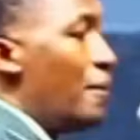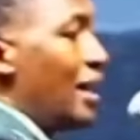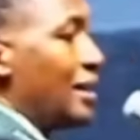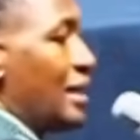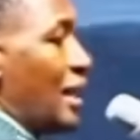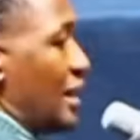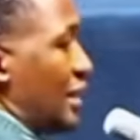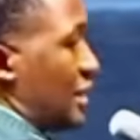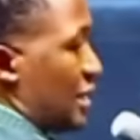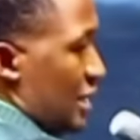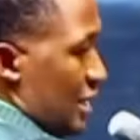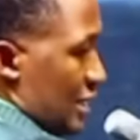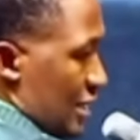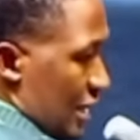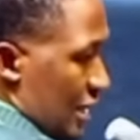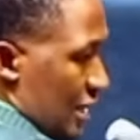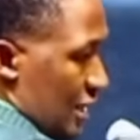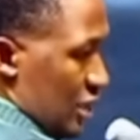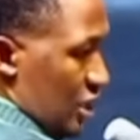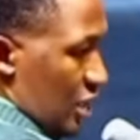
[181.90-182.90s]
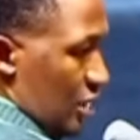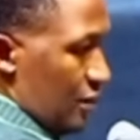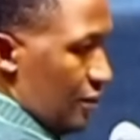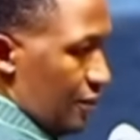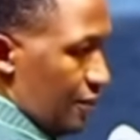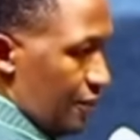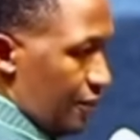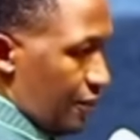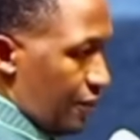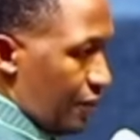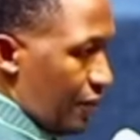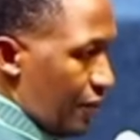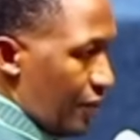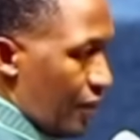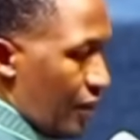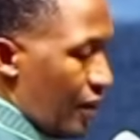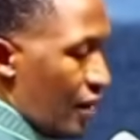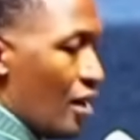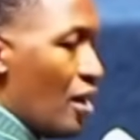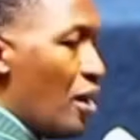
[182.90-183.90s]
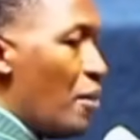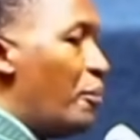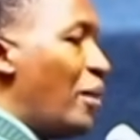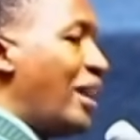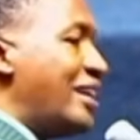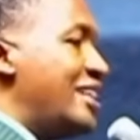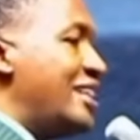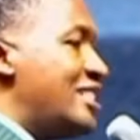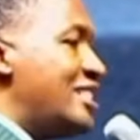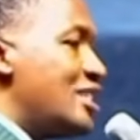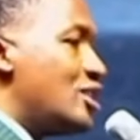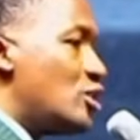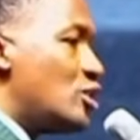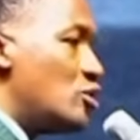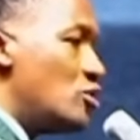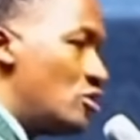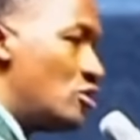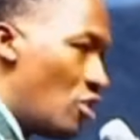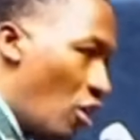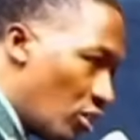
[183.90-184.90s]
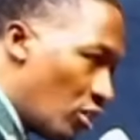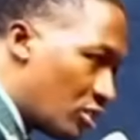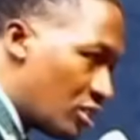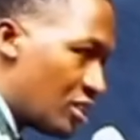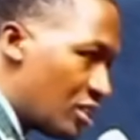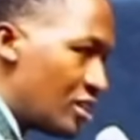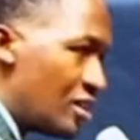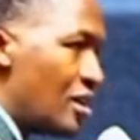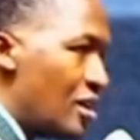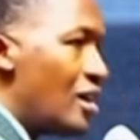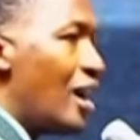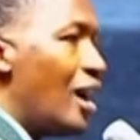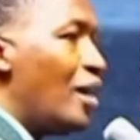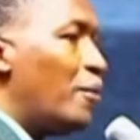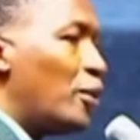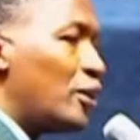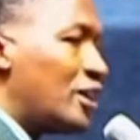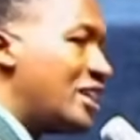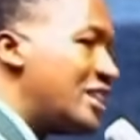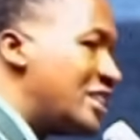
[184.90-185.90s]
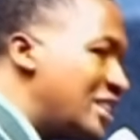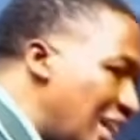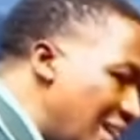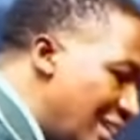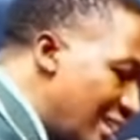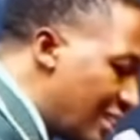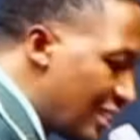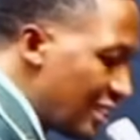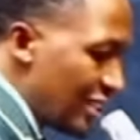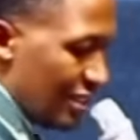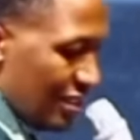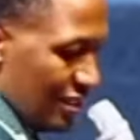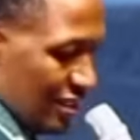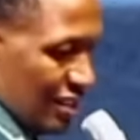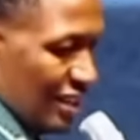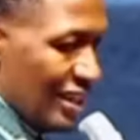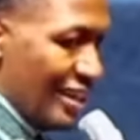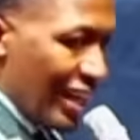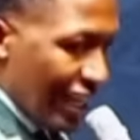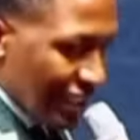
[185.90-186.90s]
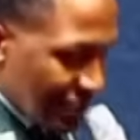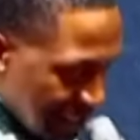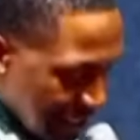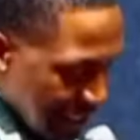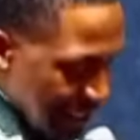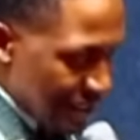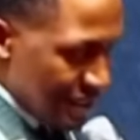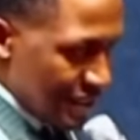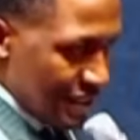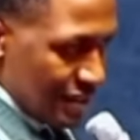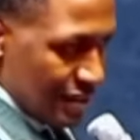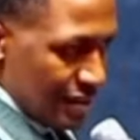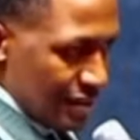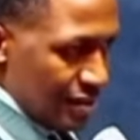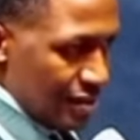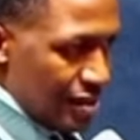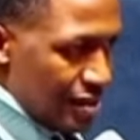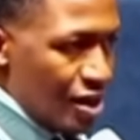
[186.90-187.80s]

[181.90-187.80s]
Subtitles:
my direction is a Christian. But this is not a Christianity in that sense.